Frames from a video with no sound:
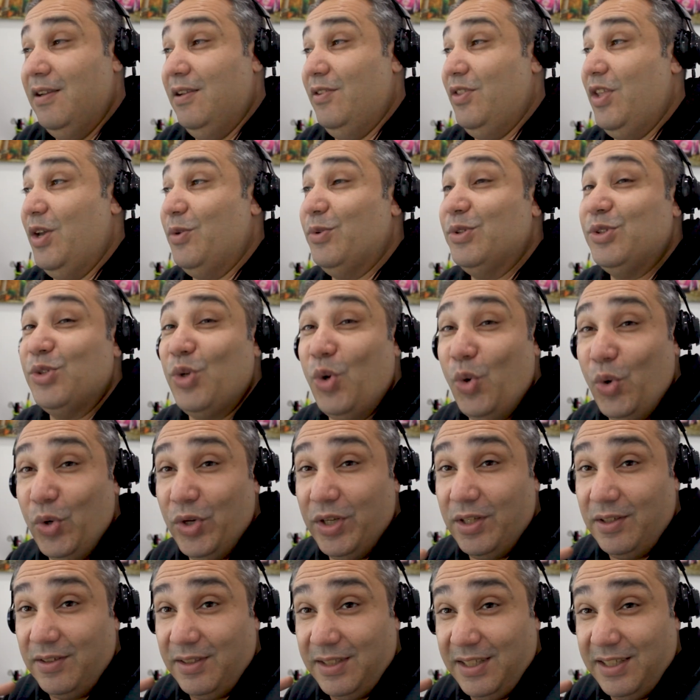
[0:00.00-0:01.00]
There was
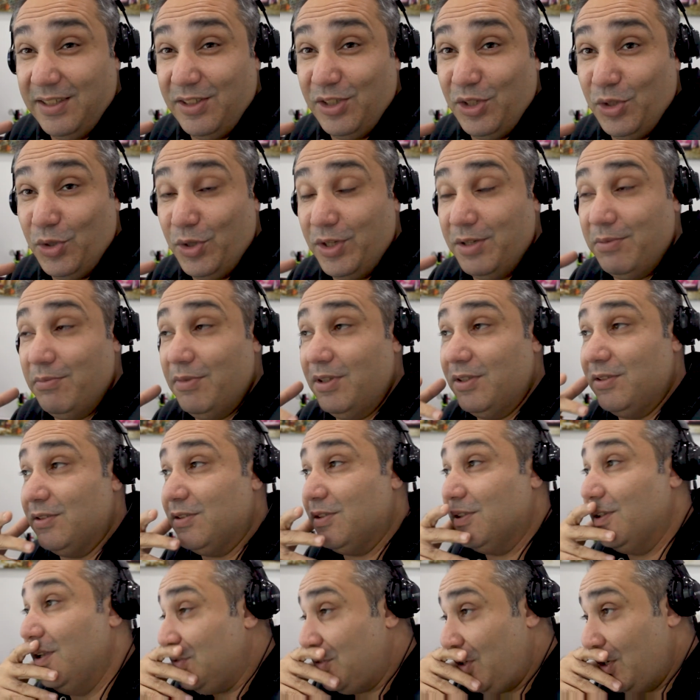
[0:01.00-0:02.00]
oil in the
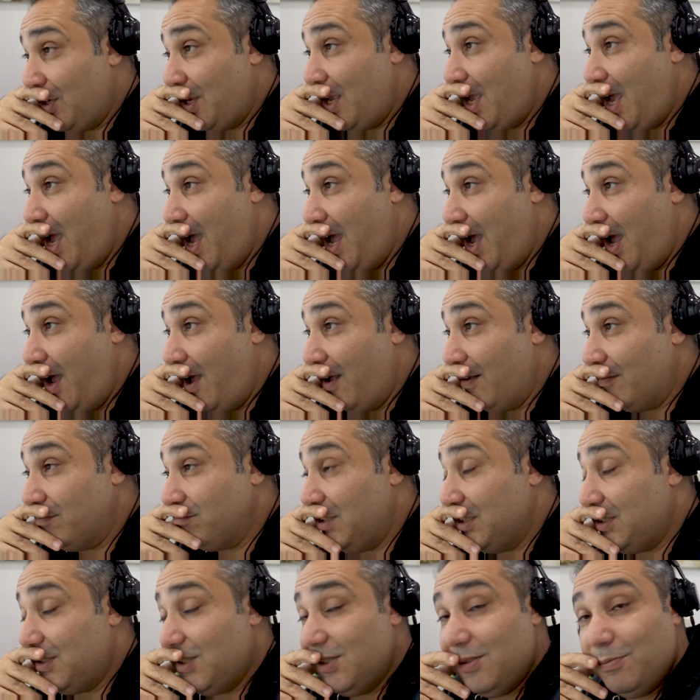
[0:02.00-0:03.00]
ointment. So yeah,
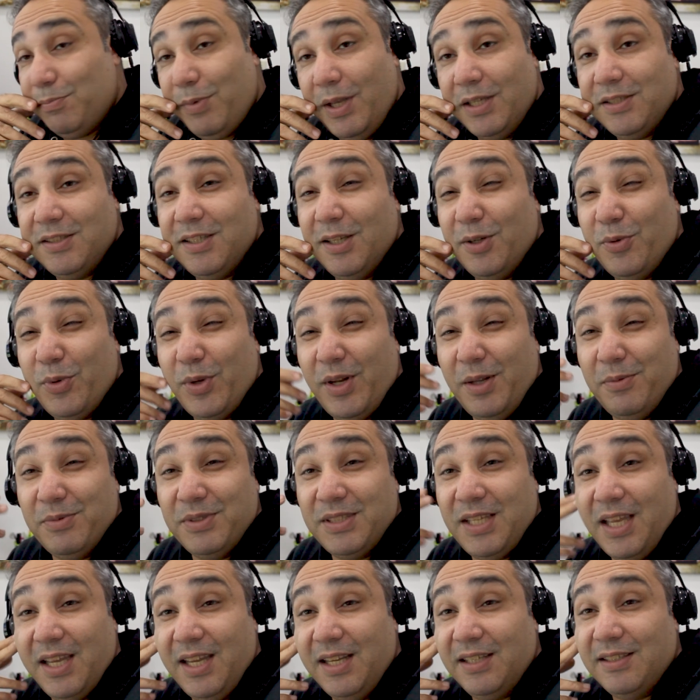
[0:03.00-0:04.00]
this is basically what I'm
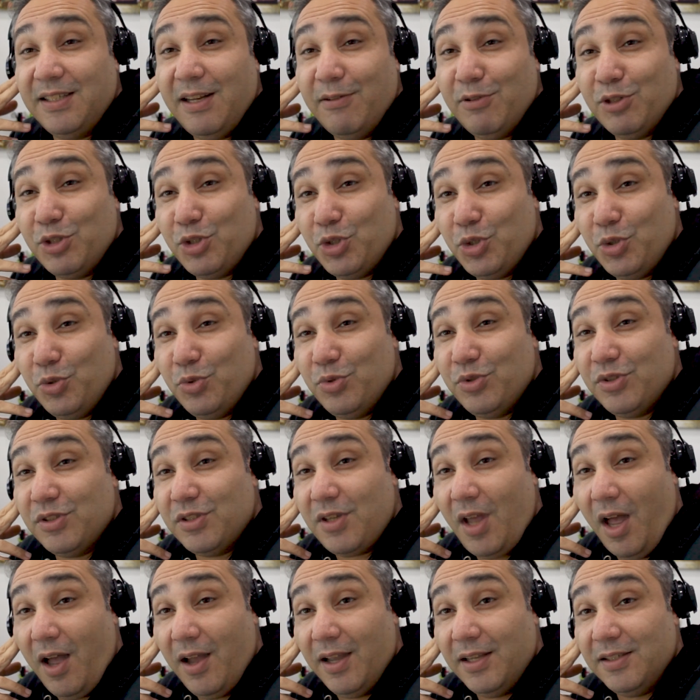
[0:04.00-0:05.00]
saying. There are two
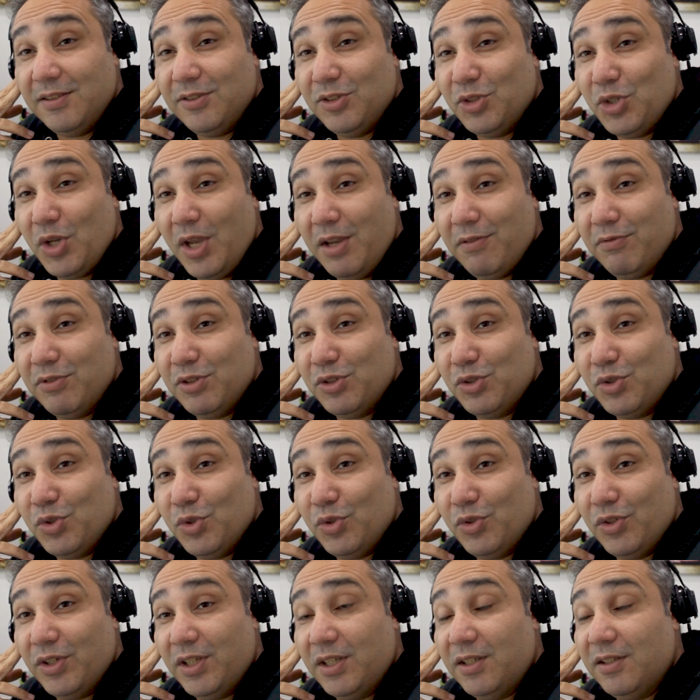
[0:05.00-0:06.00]
sides to every
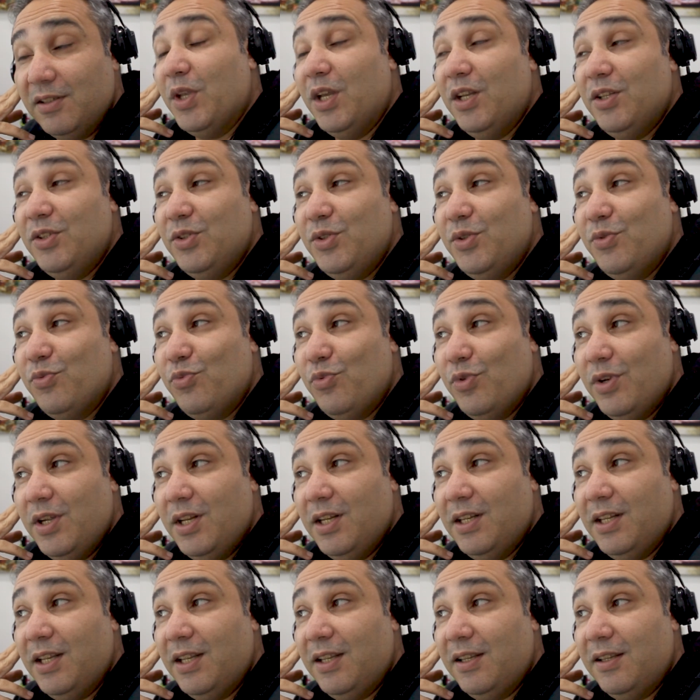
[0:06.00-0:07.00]
story, and you've
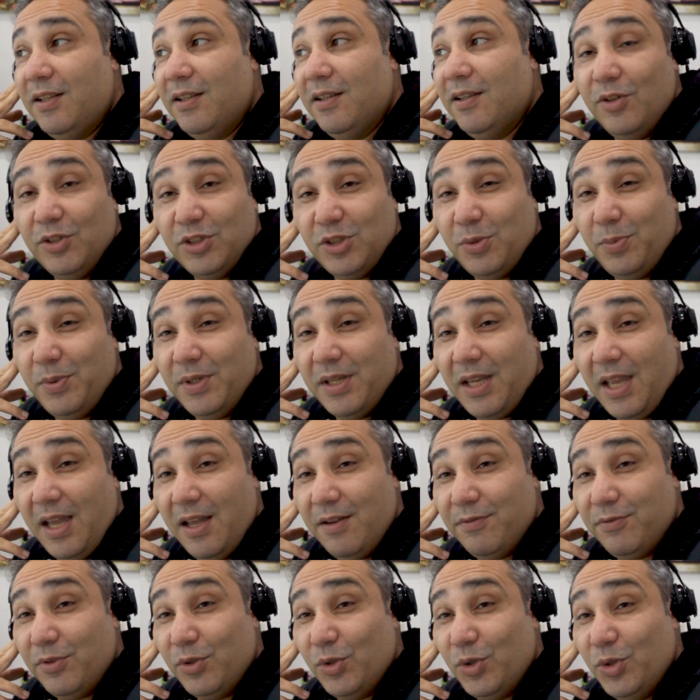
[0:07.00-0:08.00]
really got to be
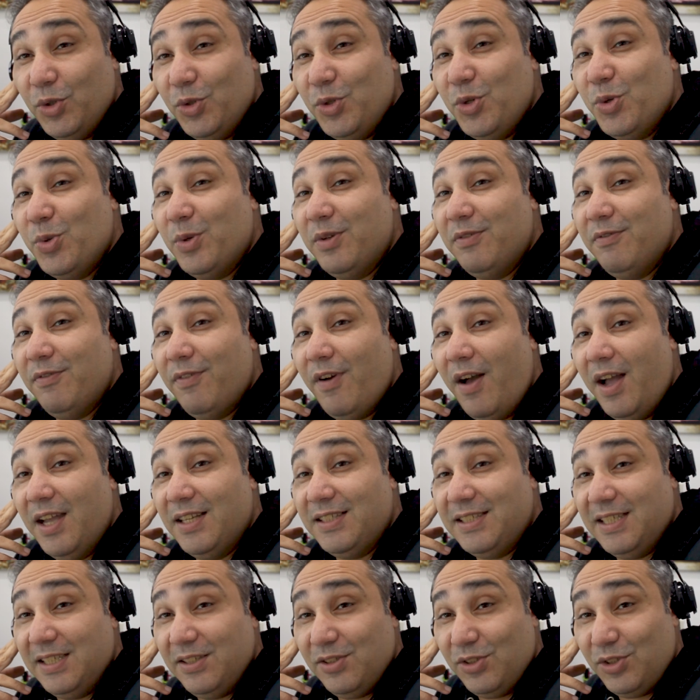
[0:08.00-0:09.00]
careful who you
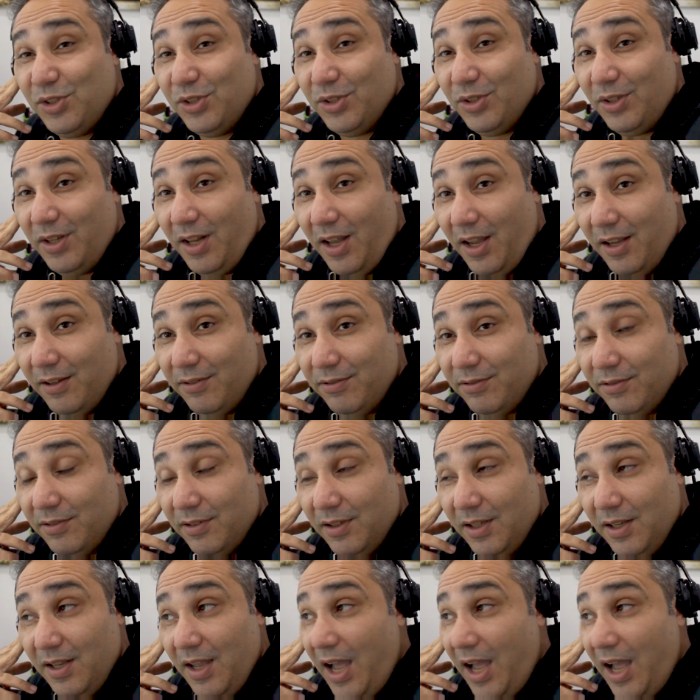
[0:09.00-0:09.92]
invite into your life.